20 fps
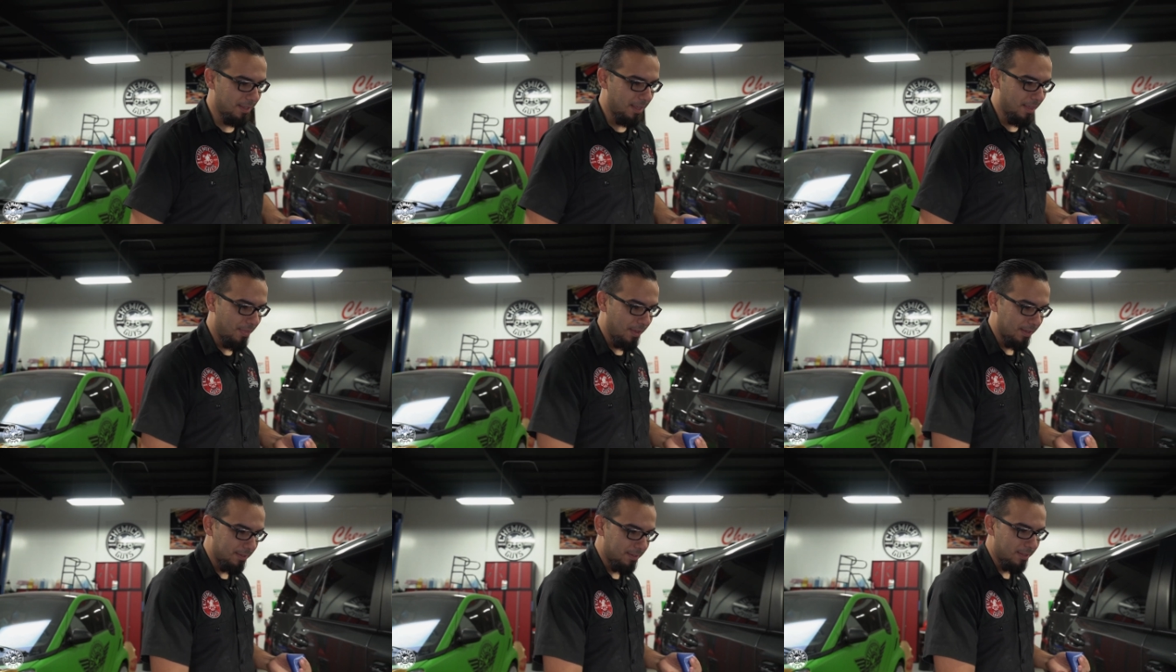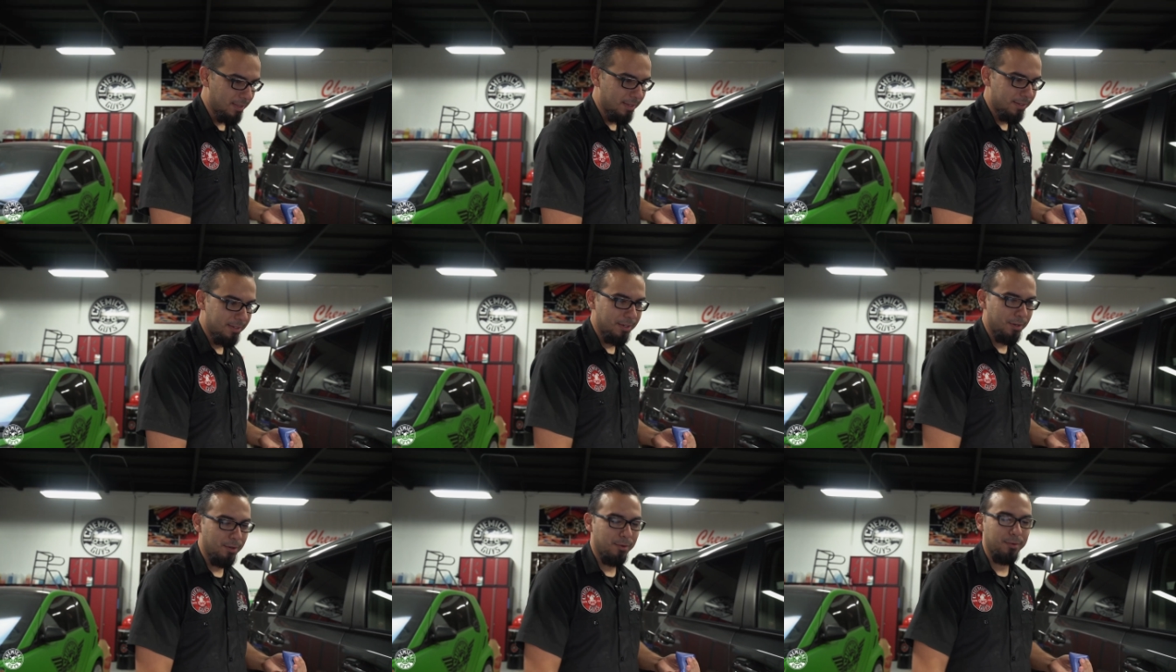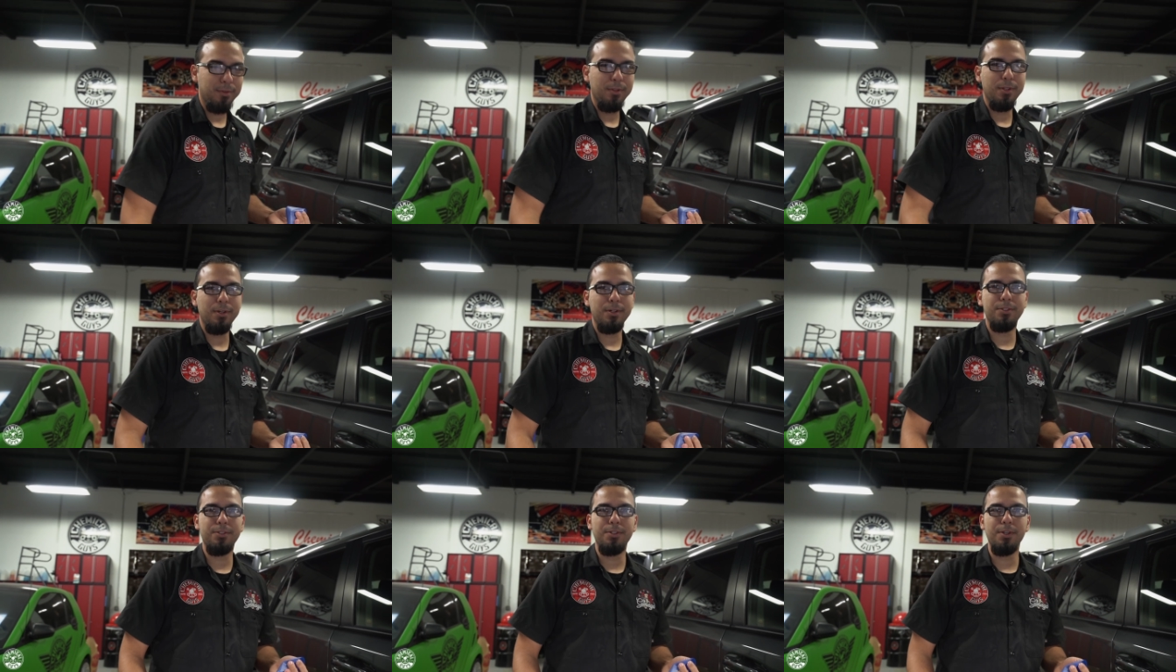and then things like this get
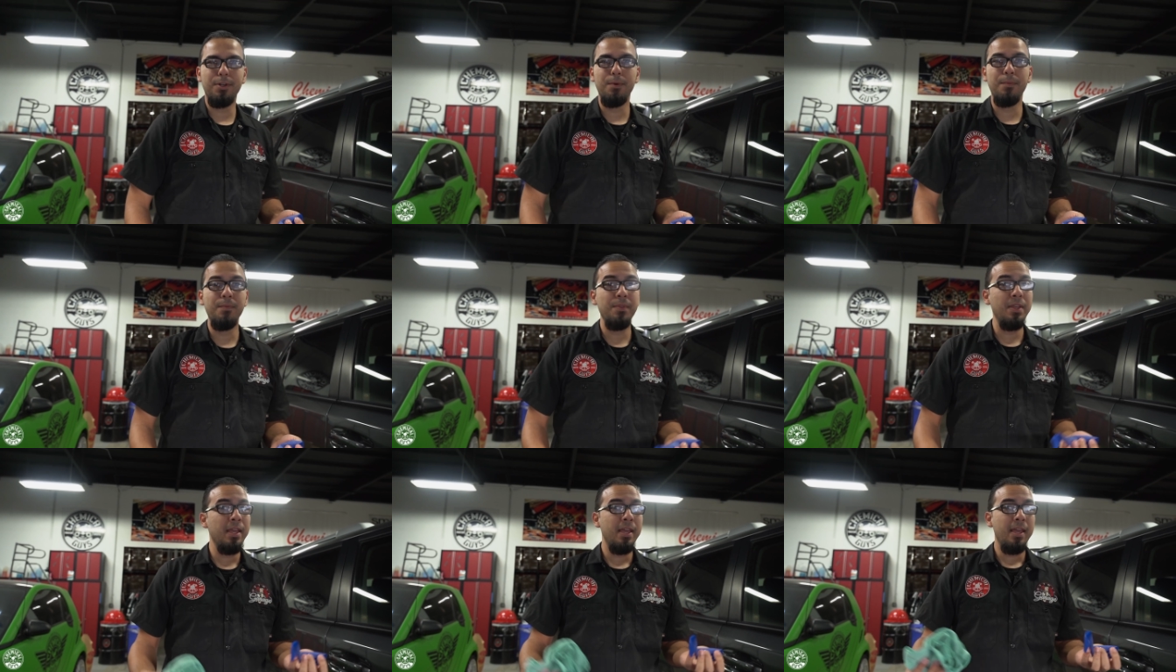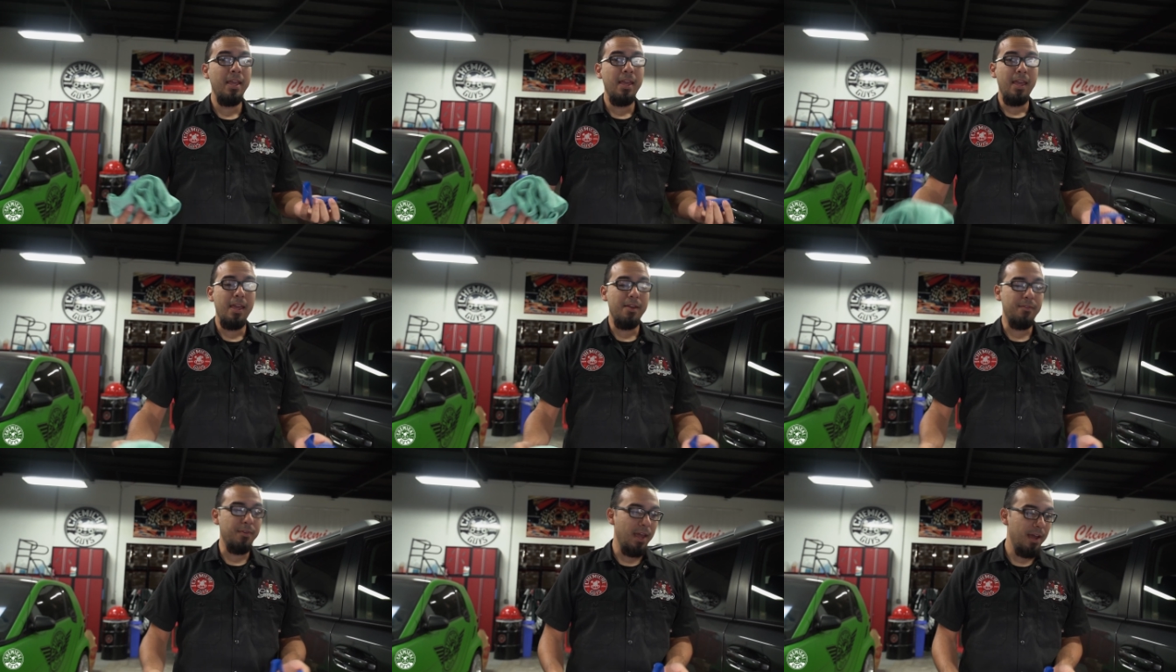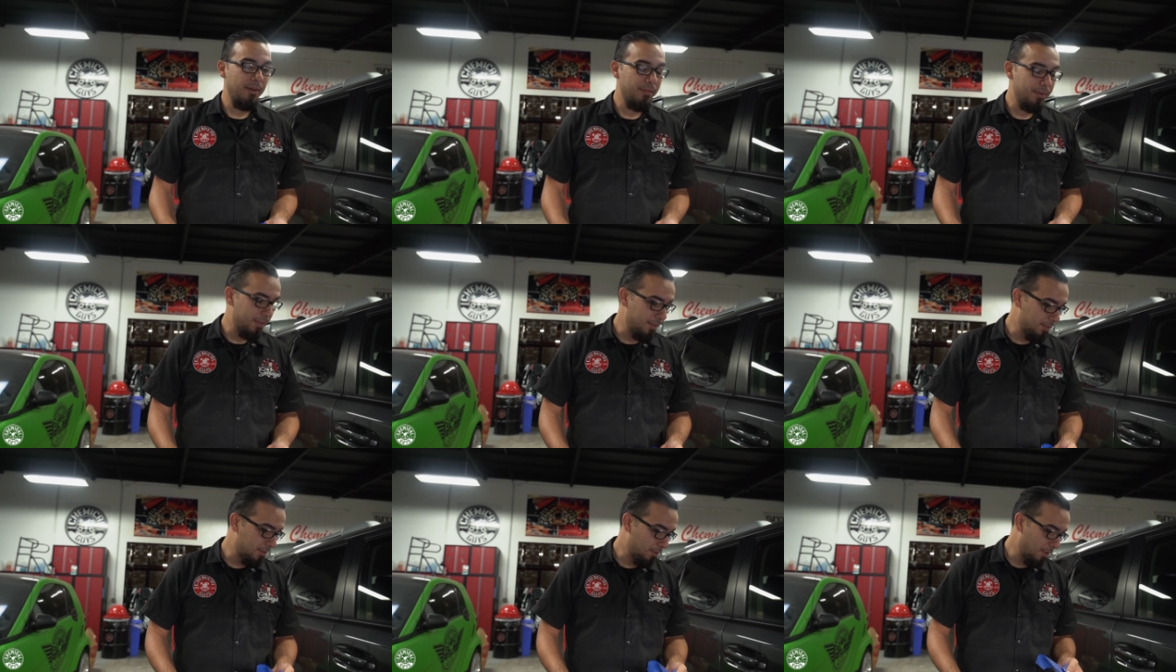overlooked. So if you haven't
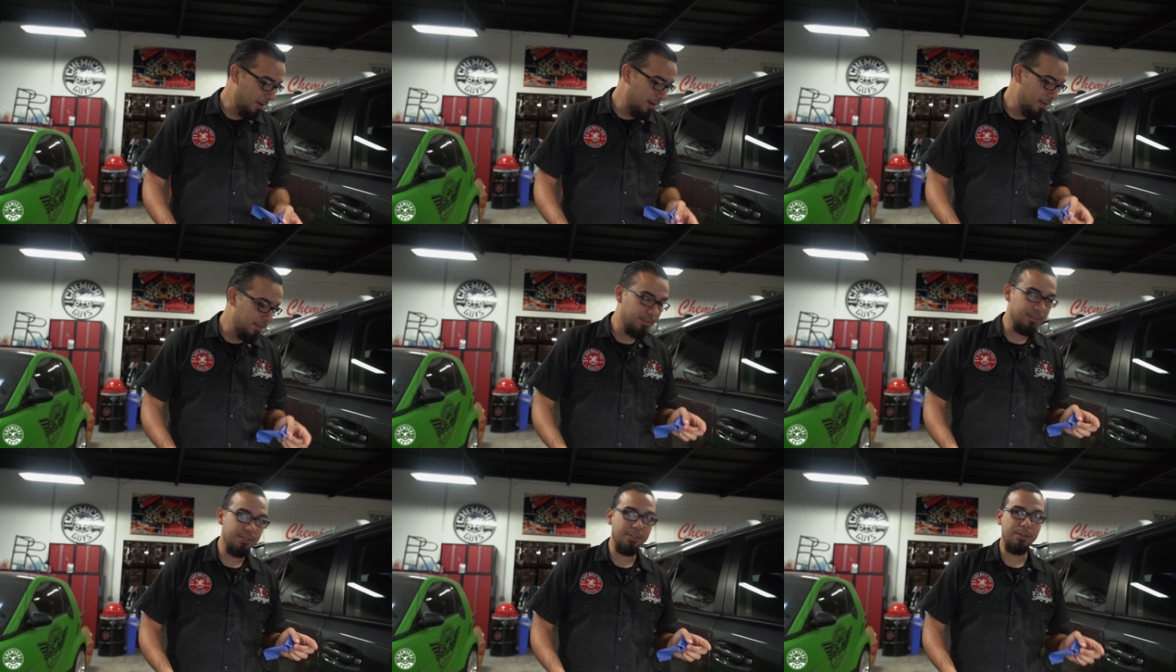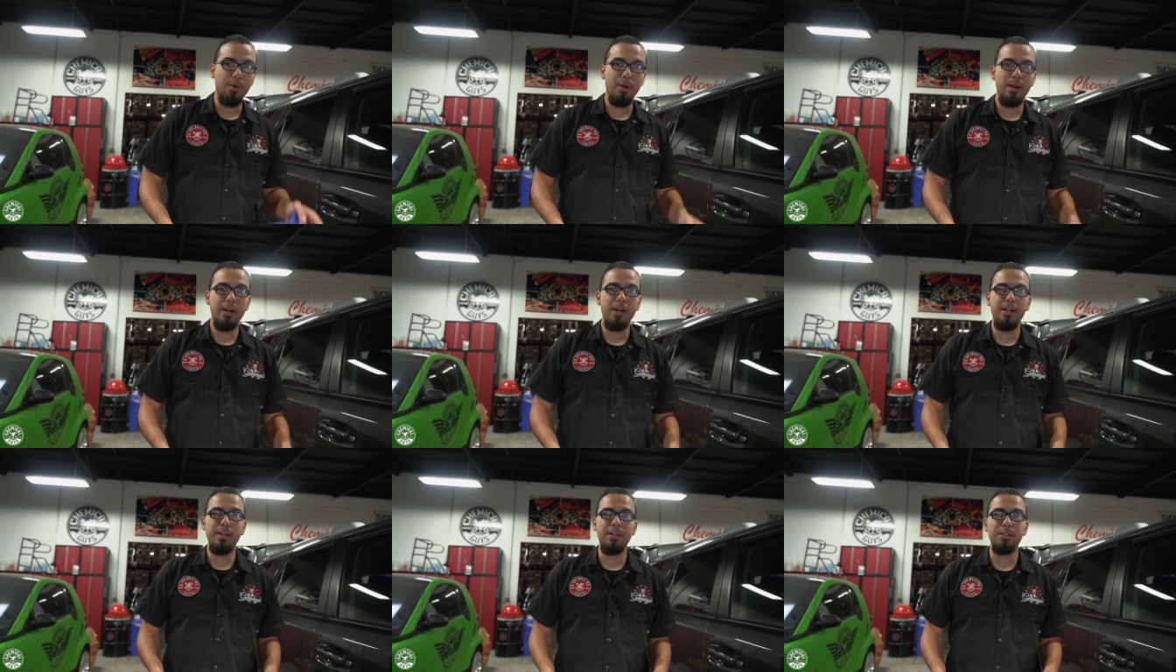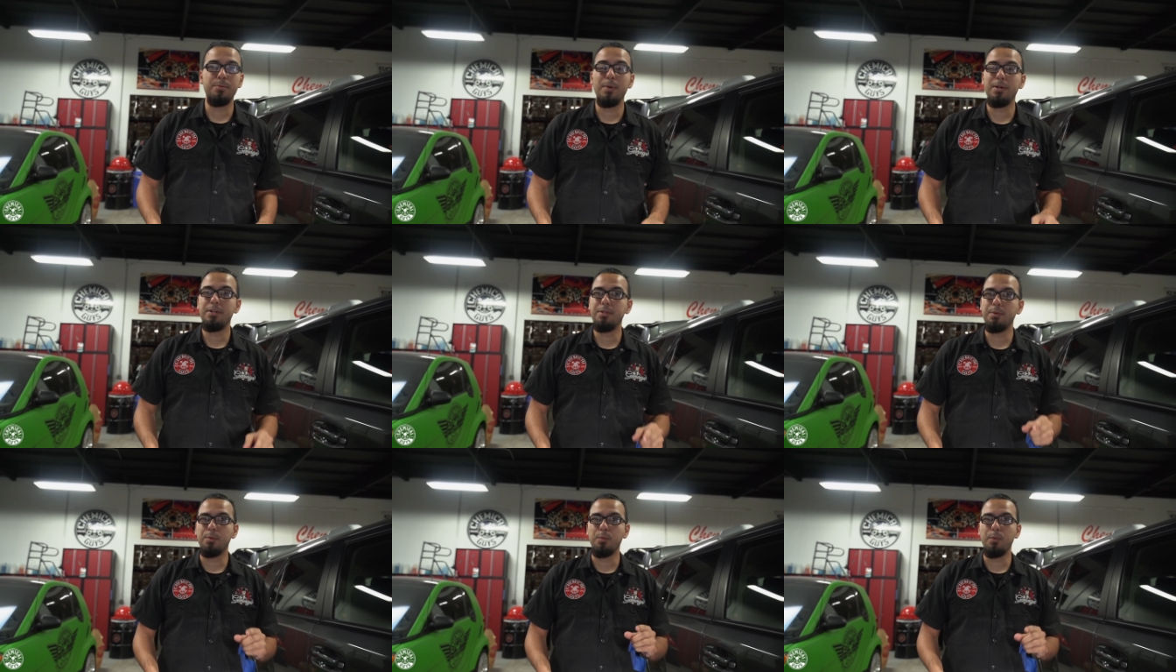done this already, this is a great idea,
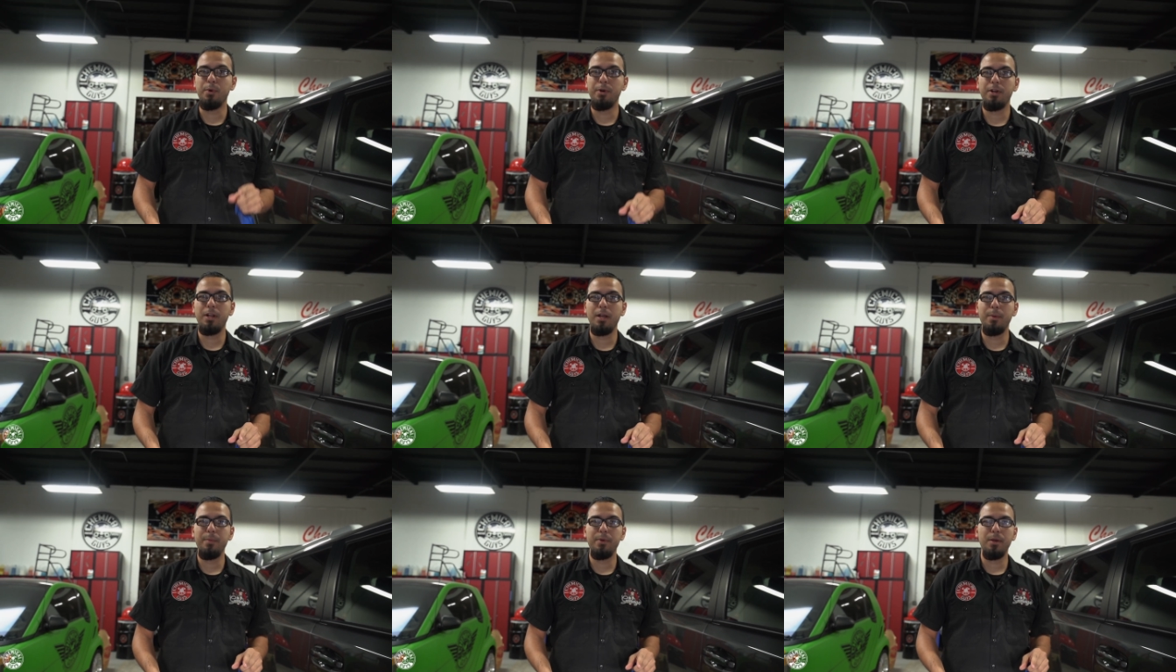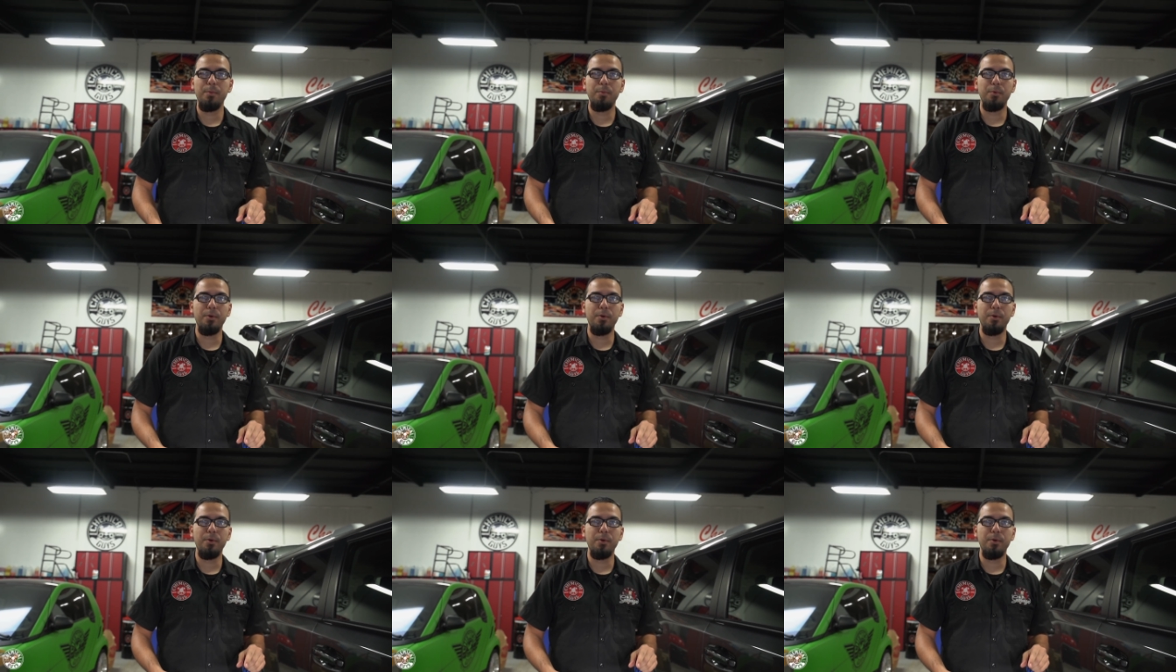especially with winter coming up.